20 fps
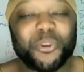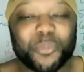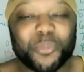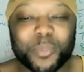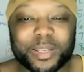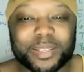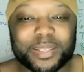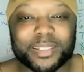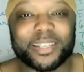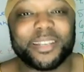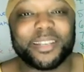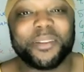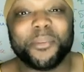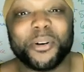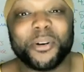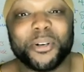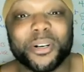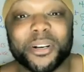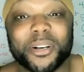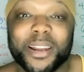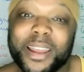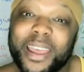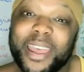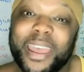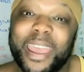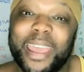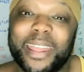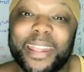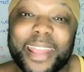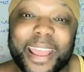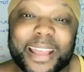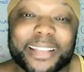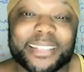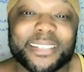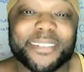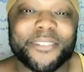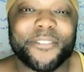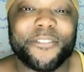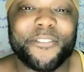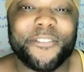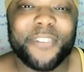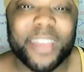humans anymore. And that's the